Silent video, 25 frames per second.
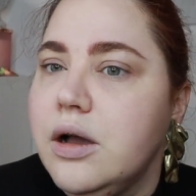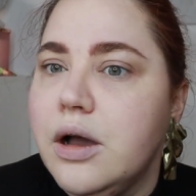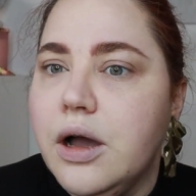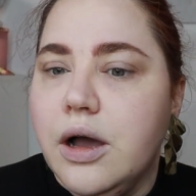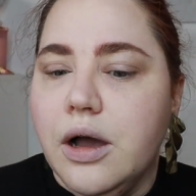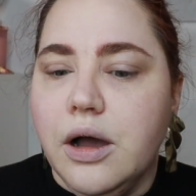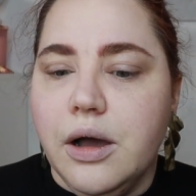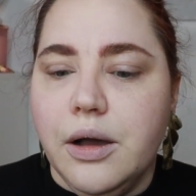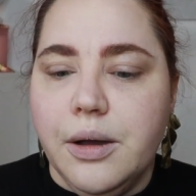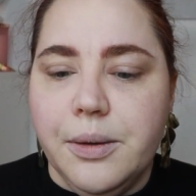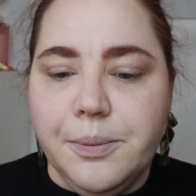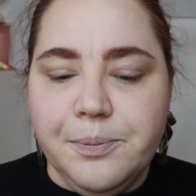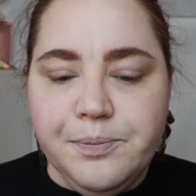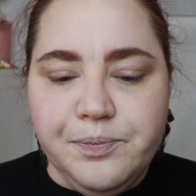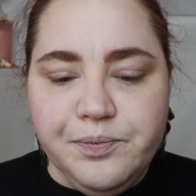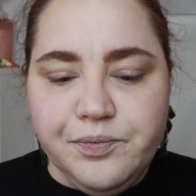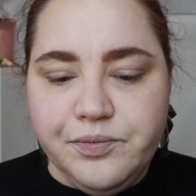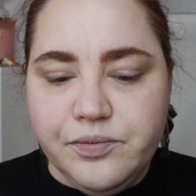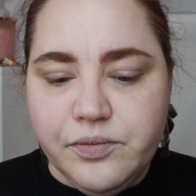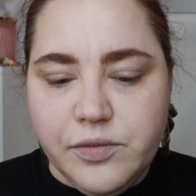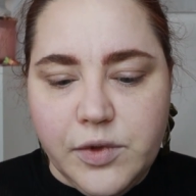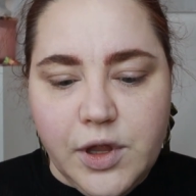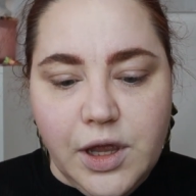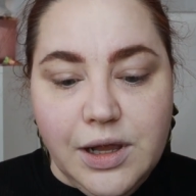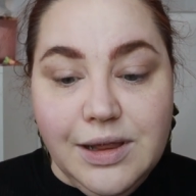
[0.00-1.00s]

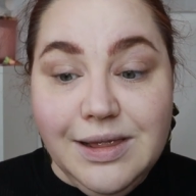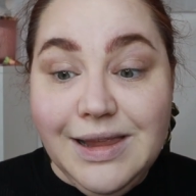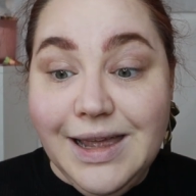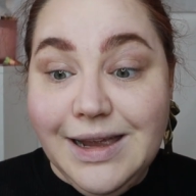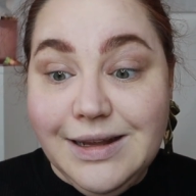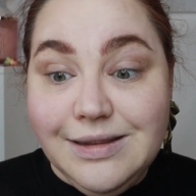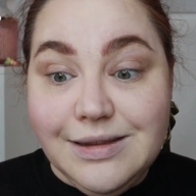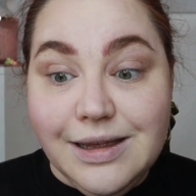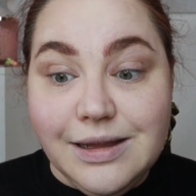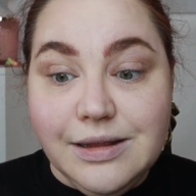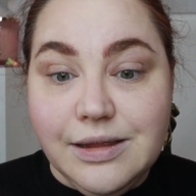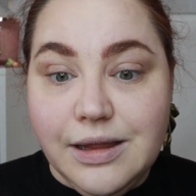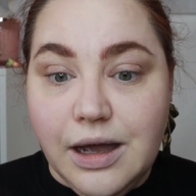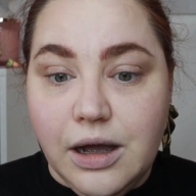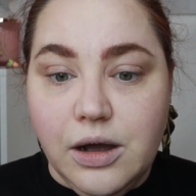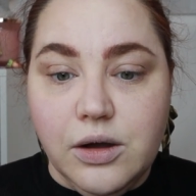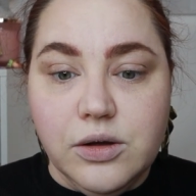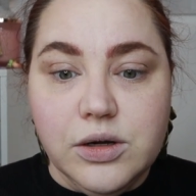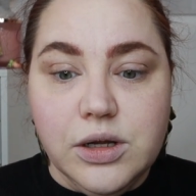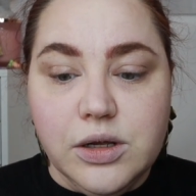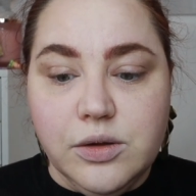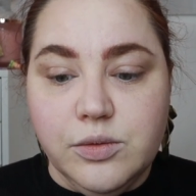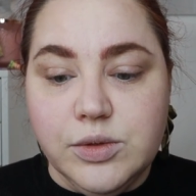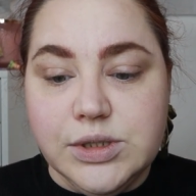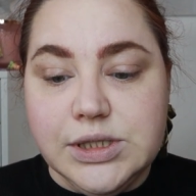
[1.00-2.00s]
lay that
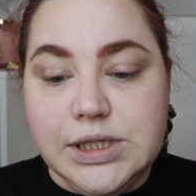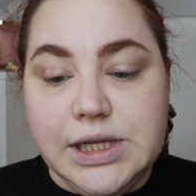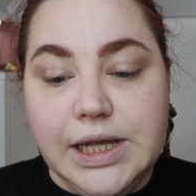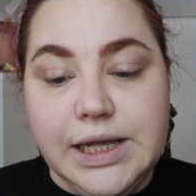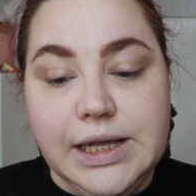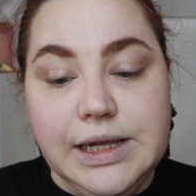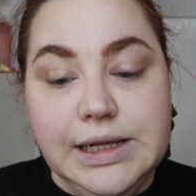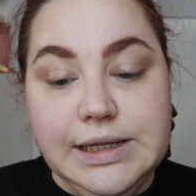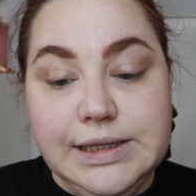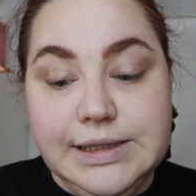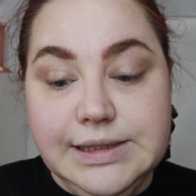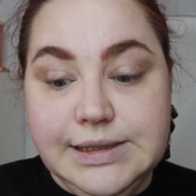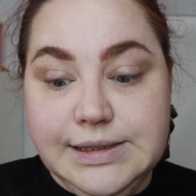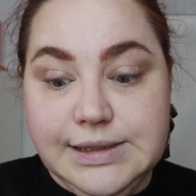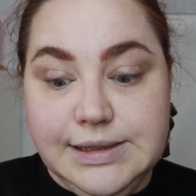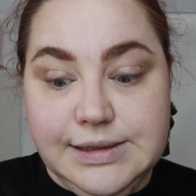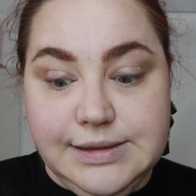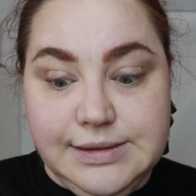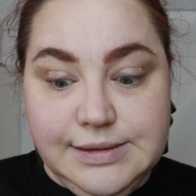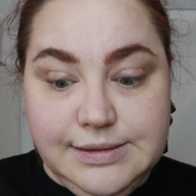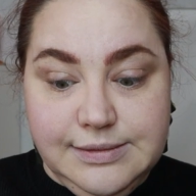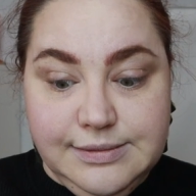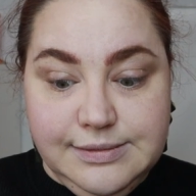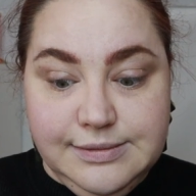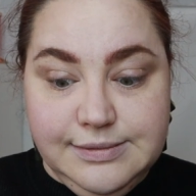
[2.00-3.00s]
down. I was like,
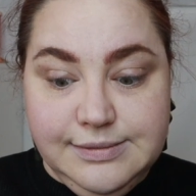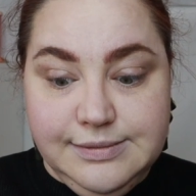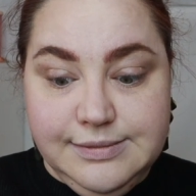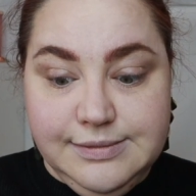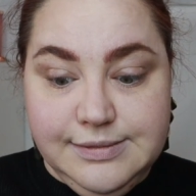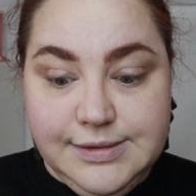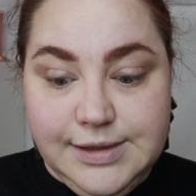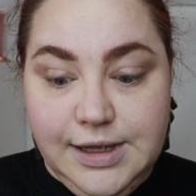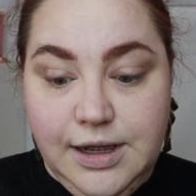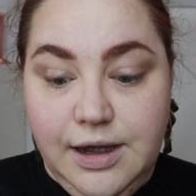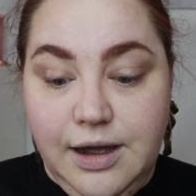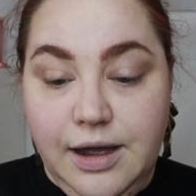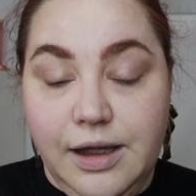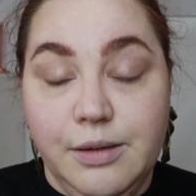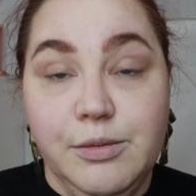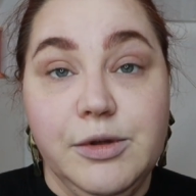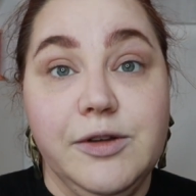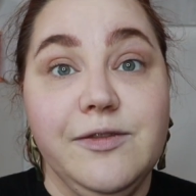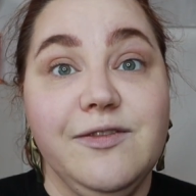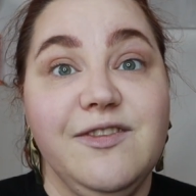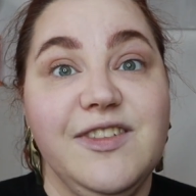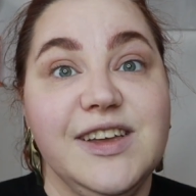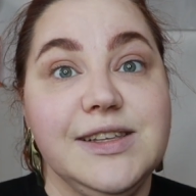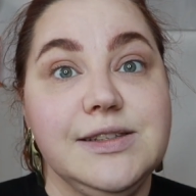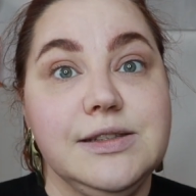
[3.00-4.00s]
listen, I'm
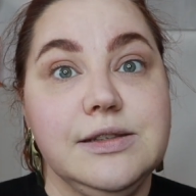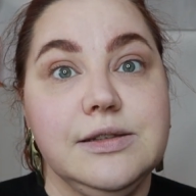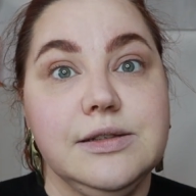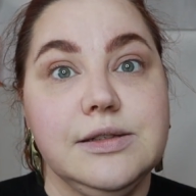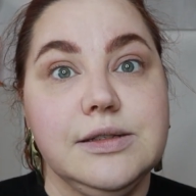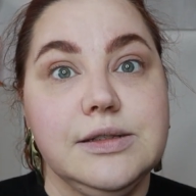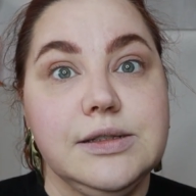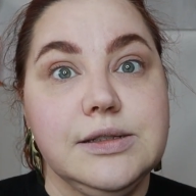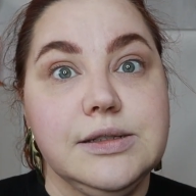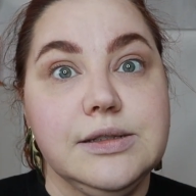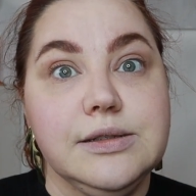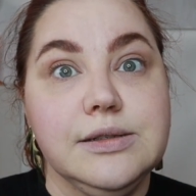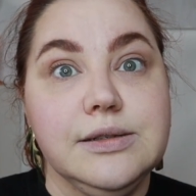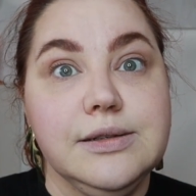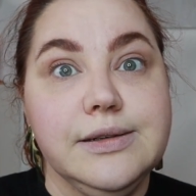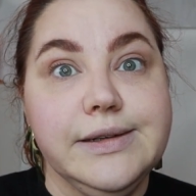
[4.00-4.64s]
invested.